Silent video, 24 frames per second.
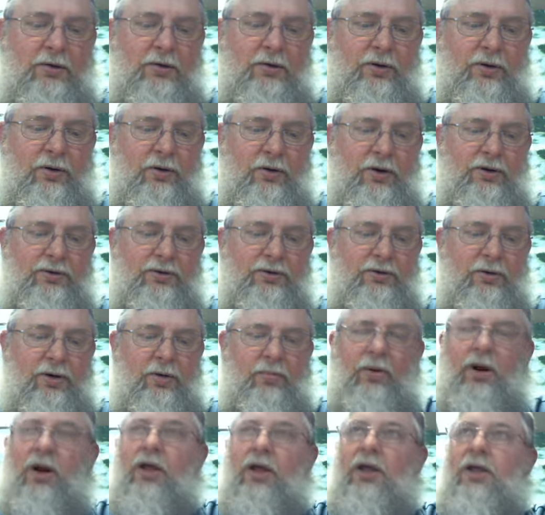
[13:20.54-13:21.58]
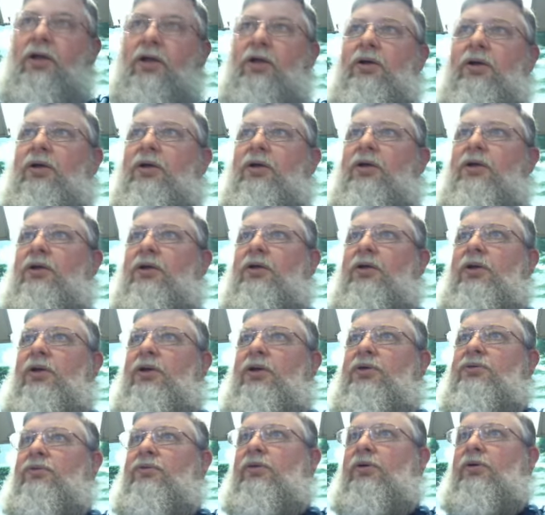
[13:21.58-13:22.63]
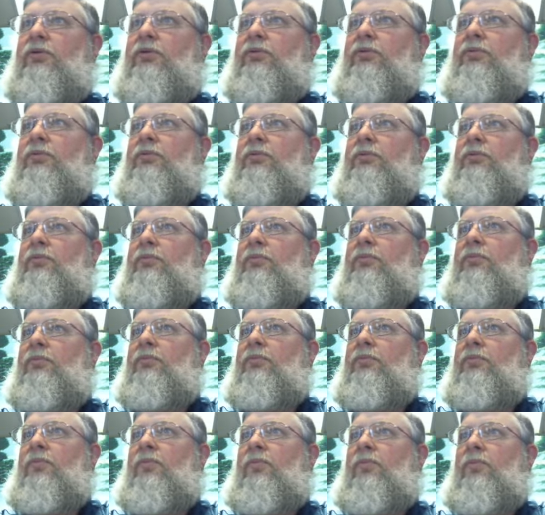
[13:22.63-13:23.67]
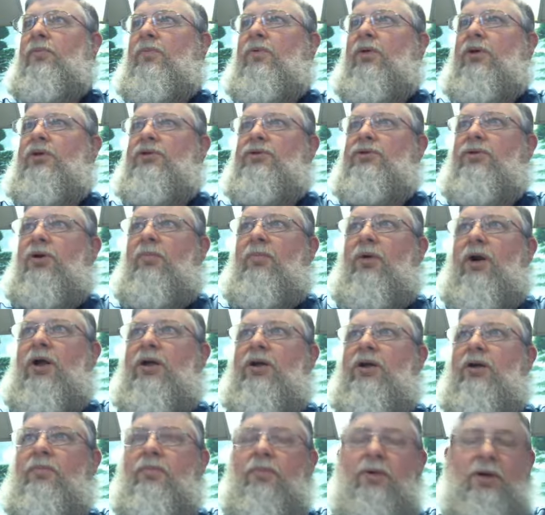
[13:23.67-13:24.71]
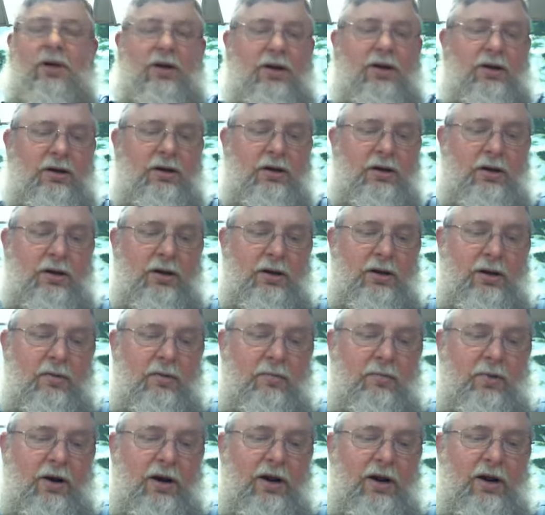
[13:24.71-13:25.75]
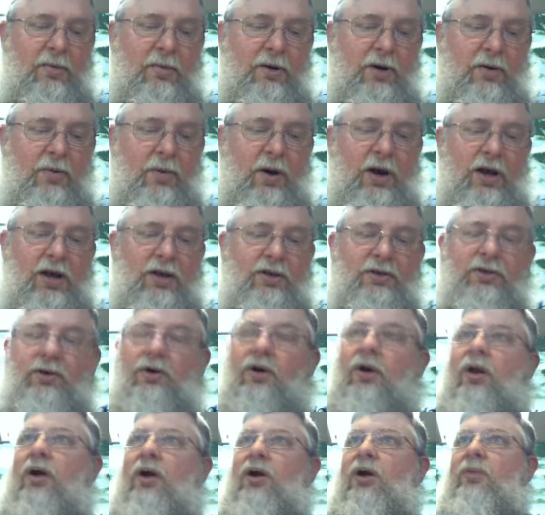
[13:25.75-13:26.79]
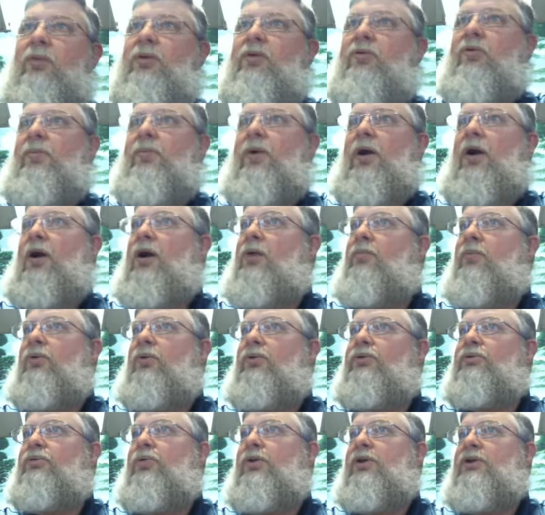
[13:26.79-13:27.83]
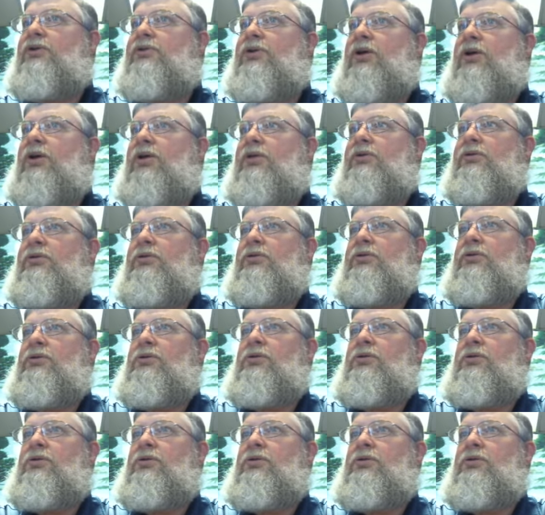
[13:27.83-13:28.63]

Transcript: The Lord's going to break Israel. He's going to break them, and break them in a way that they're not going to be repairable, is what he says.